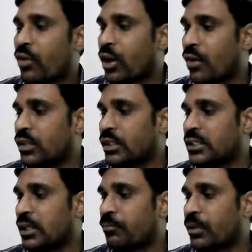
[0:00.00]
of the
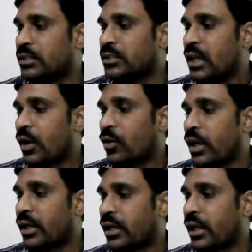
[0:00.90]
steps is
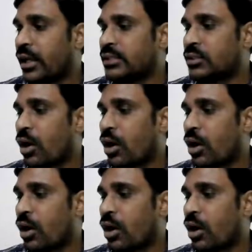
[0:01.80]
to encourage